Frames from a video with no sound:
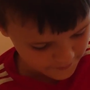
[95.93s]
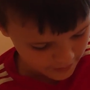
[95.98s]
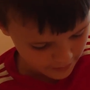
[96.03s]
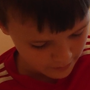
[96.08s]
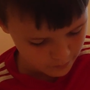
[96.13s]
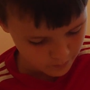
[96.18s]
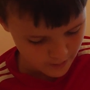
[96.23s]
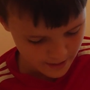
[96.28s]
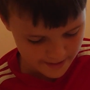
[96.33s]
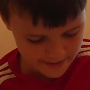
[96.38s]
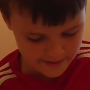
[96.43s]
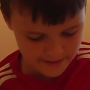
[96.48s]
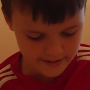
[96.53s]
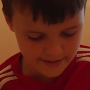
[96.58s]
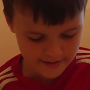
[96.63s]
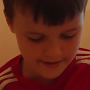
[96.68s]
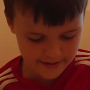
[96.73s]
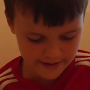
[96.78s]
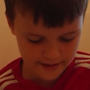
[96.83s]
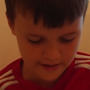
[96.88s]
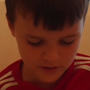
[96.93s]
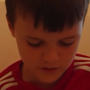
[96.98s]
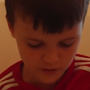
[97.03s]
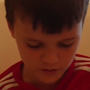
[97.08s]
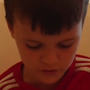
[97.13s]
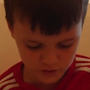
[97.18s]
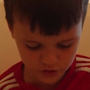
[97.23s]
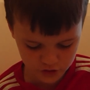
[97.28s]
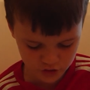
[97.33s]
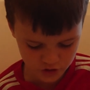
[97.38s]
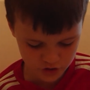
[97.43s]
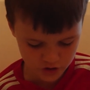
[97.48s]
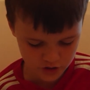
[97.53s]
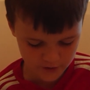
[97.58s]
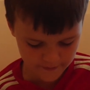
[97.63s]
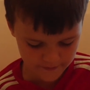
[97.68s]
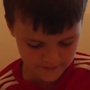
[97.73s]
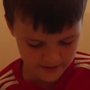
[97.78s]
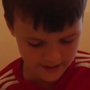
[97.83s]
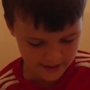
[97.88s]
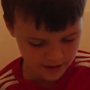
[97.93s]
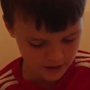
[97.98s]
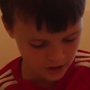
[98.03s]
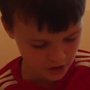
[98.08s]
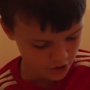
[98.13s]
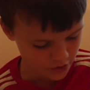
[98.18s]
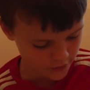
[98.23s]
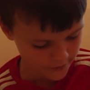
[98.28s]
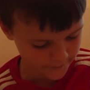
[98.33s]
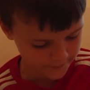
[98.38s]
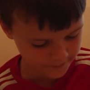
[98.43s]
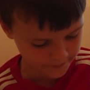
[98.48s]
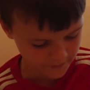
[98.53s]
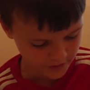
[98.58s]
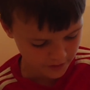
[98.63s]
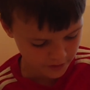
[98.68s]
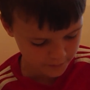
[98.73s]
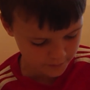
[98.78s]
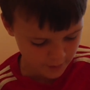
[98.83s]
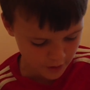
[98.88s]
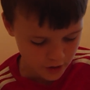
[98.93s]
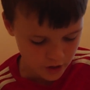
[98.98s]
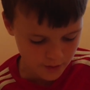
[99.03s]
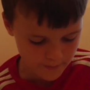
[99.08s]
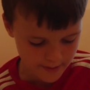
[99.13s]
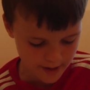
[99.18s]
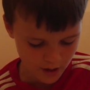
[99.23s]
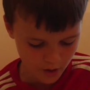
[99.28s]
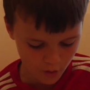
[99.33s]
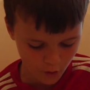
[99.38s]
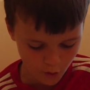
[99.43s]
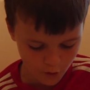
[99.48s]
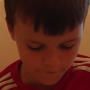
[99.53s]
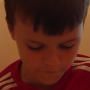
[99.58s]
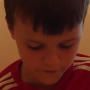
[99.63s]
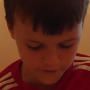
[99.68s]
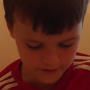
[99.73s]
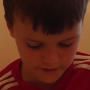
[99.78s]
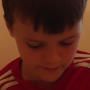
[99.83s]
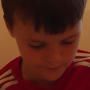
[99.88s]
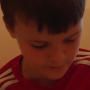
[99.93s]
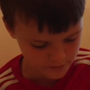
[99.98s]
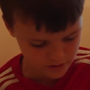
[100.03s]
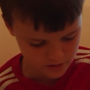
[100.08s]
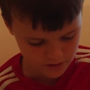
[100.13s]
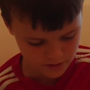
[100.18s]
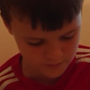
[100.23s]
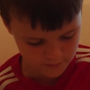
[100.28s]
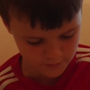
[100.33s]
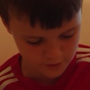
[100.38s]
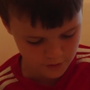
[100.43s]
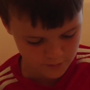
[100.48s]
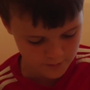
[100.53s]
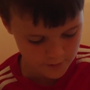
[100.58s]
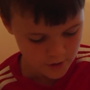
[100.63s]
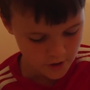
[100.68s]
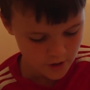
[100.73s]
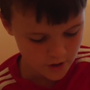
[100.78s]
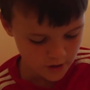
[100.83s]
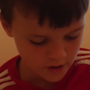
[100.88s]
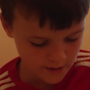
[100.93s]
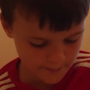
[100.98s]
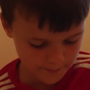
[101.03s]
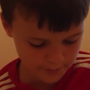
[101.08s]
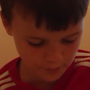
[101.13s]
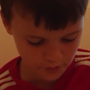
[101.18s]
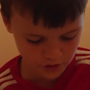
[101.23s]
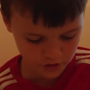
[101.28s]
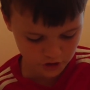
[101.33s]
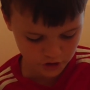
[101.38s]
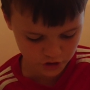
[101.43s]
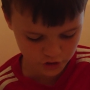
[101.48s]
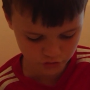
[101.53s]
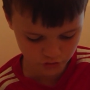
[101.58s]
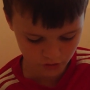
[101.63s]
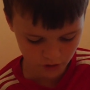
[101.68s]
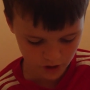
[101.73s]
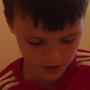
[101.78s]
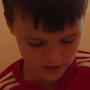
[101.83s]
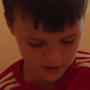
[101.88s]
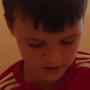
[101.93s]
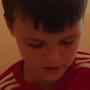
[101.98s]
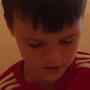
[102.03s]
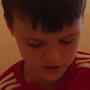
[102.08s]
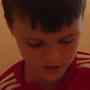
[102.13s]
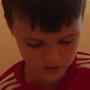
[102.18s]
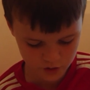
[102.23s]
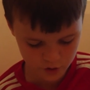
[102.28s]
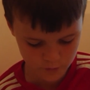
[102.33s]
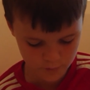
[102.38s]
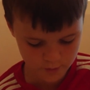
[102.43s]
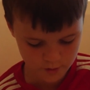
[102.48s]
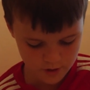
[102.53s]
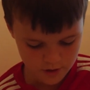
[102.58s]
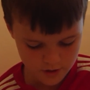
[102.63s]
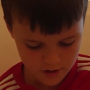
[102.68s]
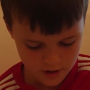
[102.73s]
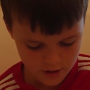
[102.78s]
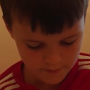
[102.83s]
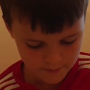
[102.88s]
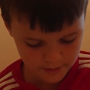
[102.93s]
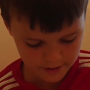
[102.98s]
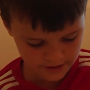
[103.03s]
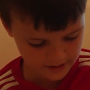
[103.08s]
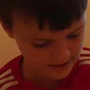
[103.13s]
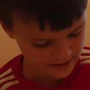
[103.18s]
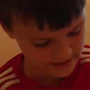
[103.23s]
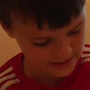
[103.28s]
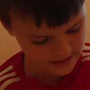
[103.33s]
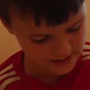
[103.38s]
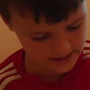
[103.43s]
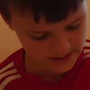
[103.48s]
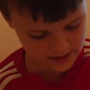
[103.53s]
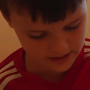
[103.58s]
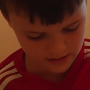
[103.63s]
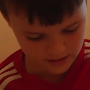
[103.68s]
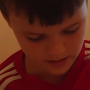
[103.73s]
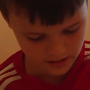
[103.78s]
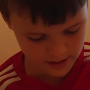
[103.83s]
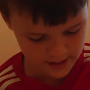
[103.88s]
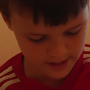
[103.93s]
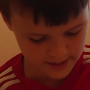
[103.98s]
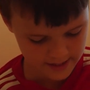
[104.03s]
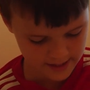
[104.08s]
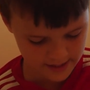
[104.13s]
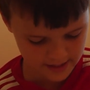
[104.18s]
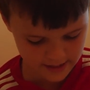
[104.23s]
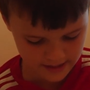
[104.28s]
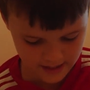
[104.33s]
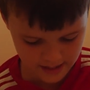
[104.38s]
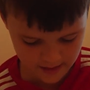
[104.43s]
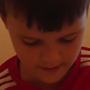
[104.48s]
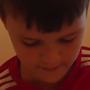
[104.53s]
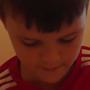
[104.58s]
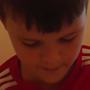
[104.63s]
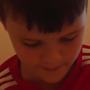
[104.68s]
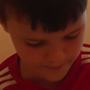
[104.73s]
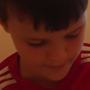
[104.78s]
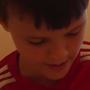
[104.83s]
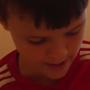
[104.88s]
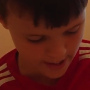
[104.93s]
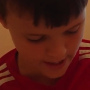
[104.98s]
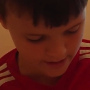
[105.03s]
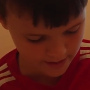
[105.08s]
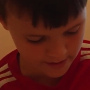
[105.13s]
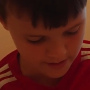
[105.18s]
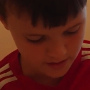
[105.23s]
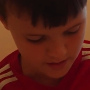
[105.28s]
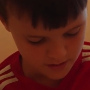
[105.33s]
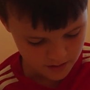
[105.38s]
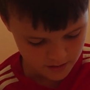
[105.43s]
When they got to the igloo, the polar bear offered them some soup. The boys tried the soup, but they didn't like it and gave it back.